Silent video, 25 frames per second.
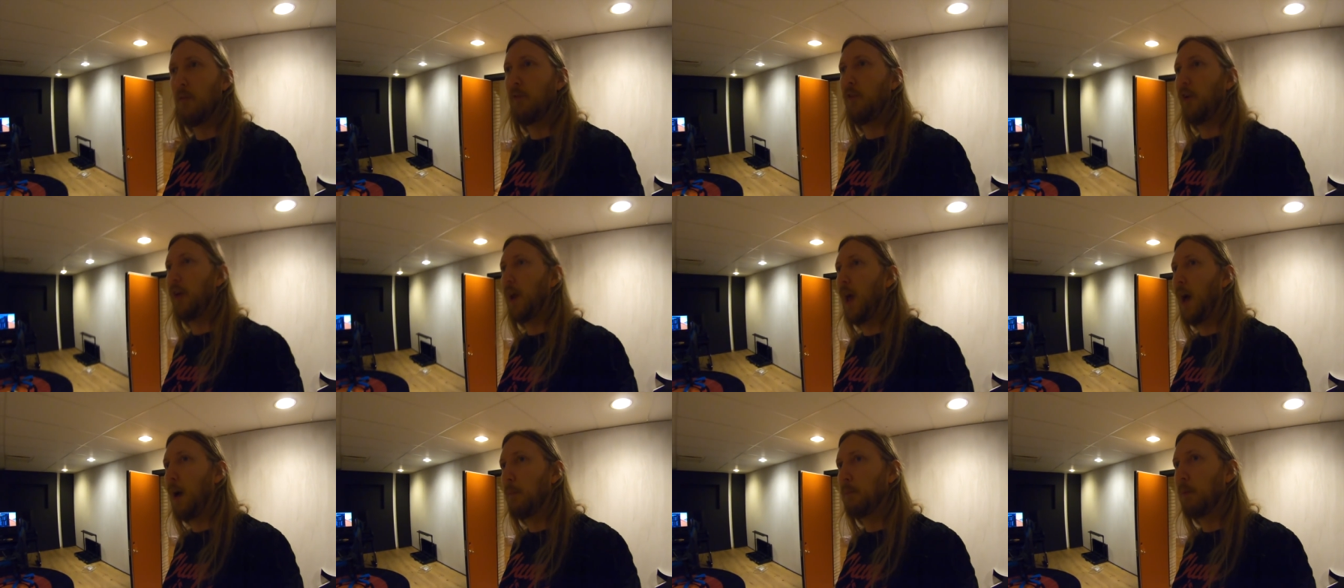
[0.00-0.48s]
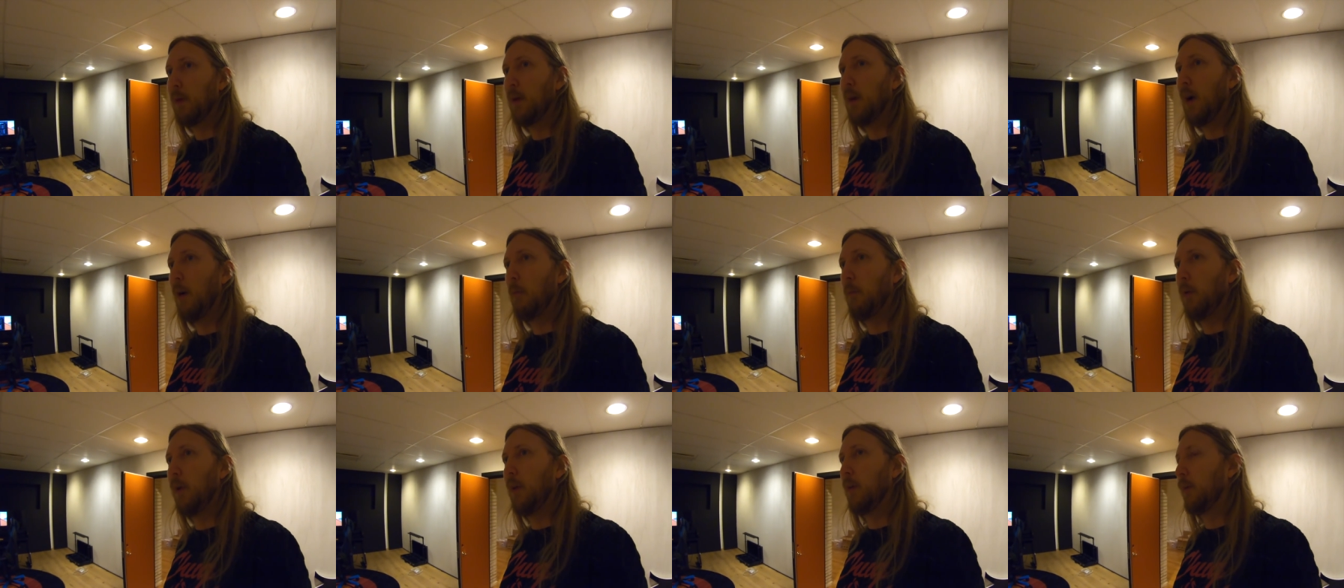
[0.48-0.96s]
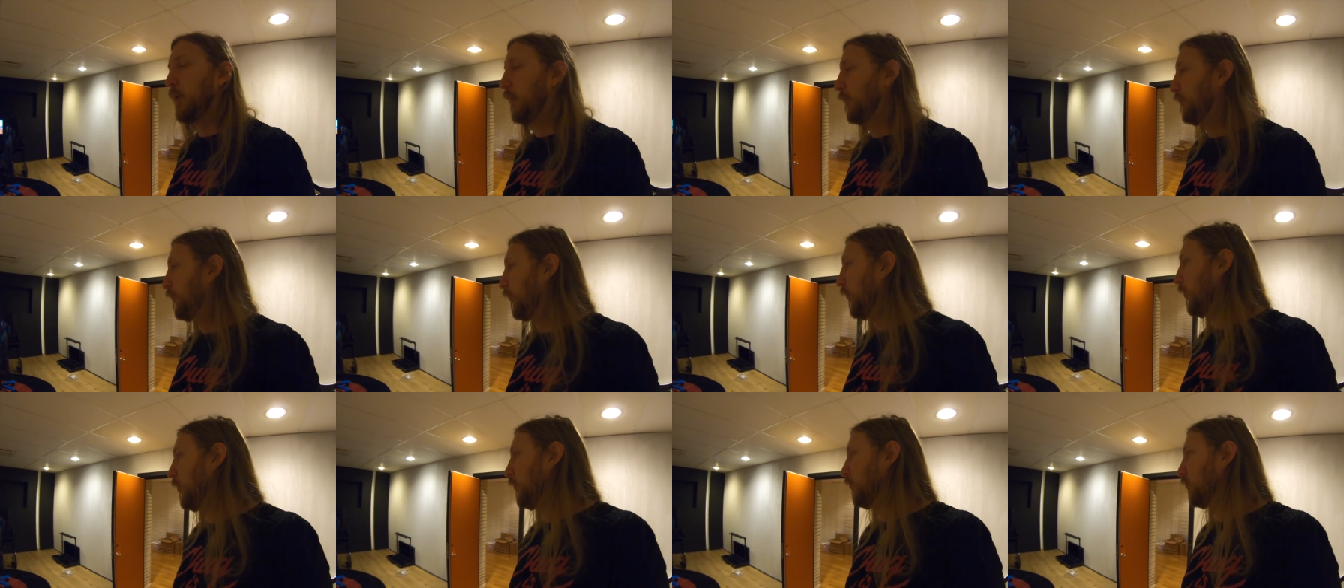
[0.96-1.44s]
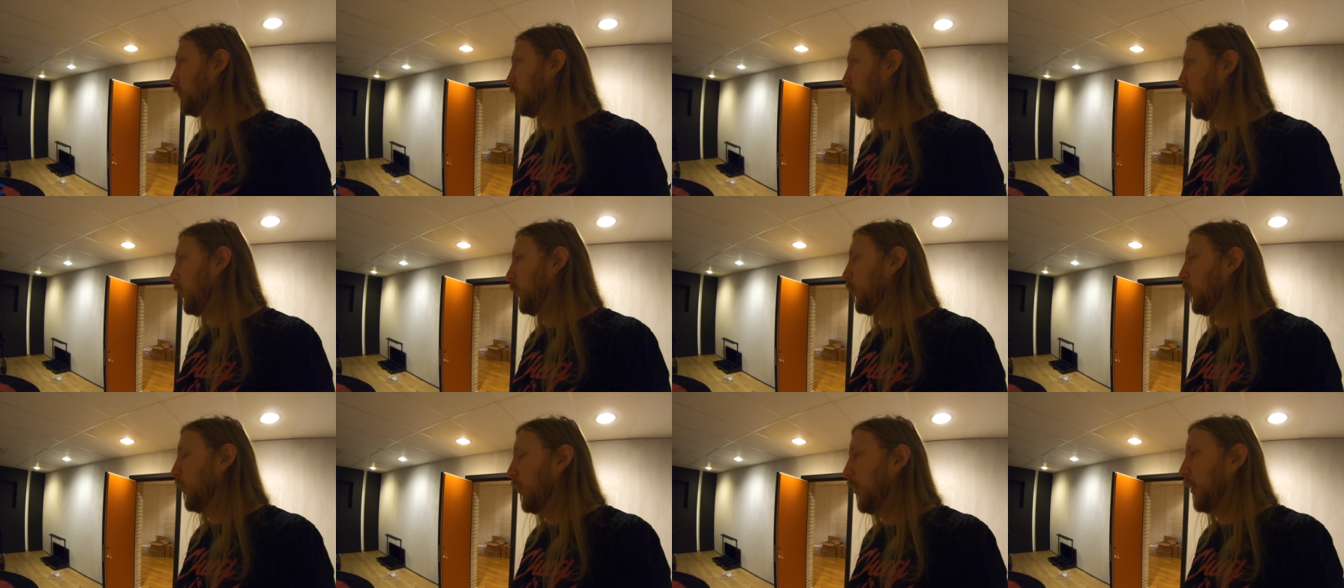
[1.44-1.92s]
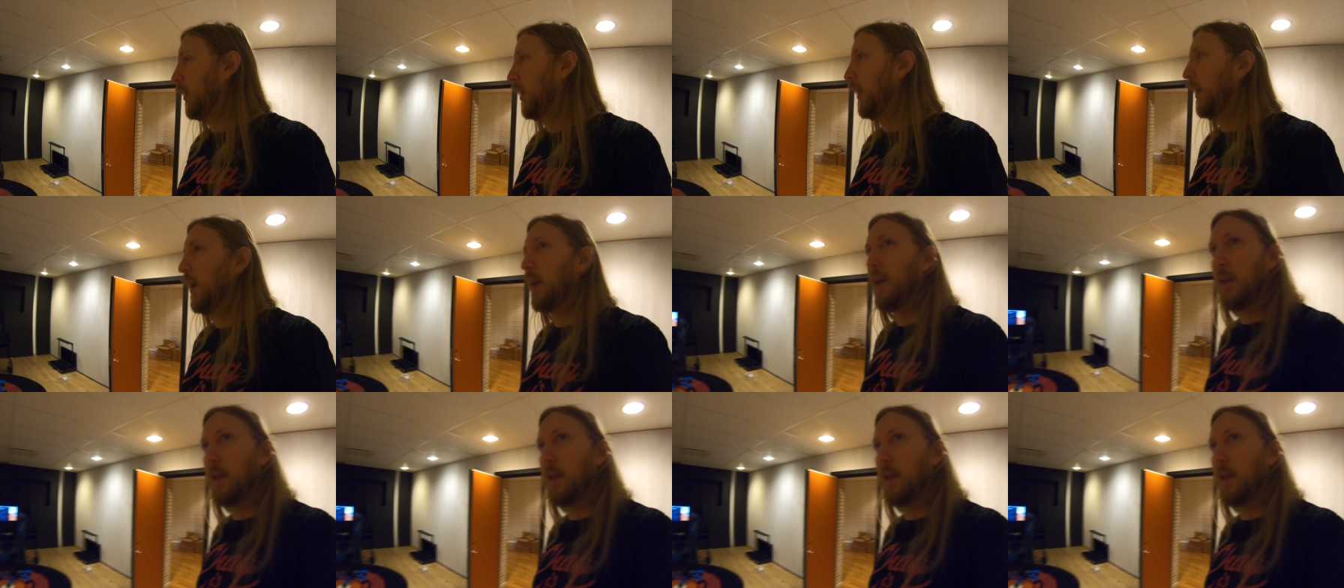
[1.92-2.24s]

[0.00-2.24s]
I'm very happy. I'm really looking forward to start working.